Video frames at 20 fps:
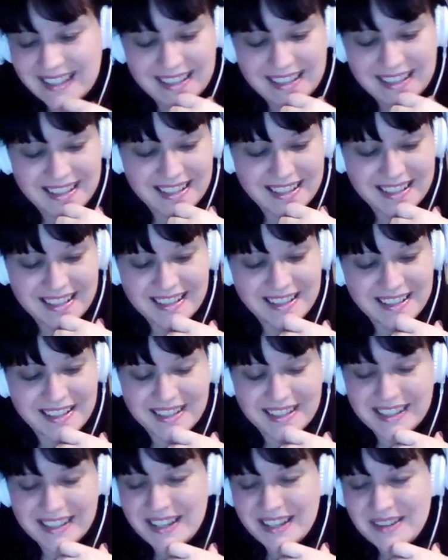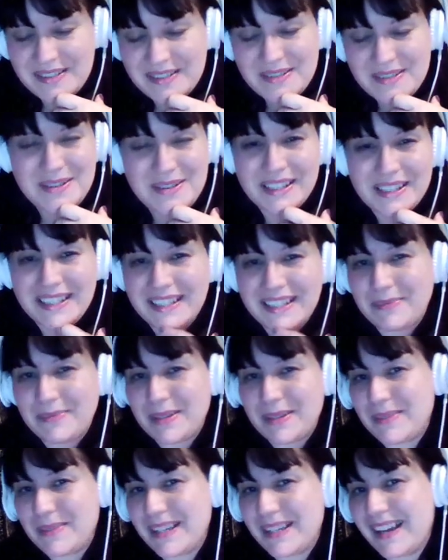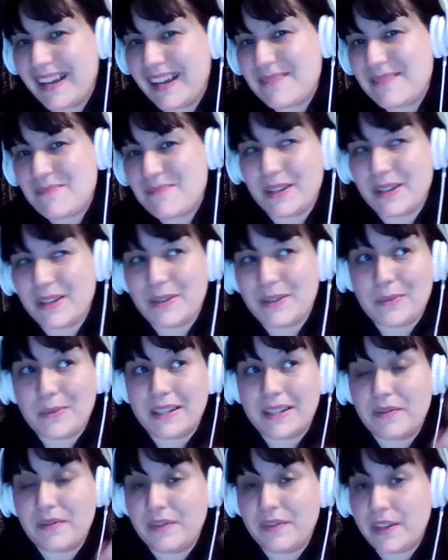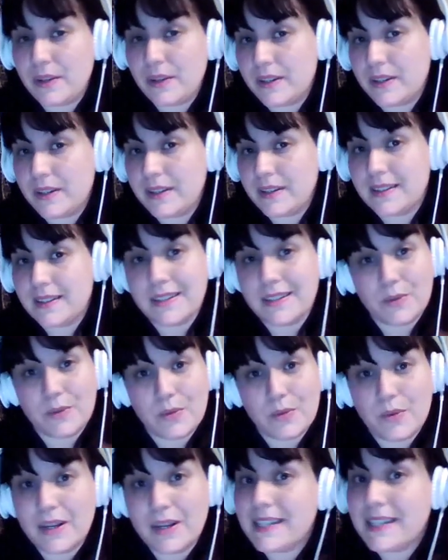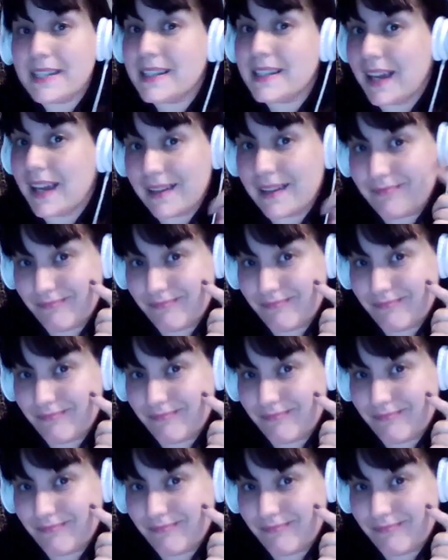just like so nasty to me, but yet in my top 10 viewers, she's always there.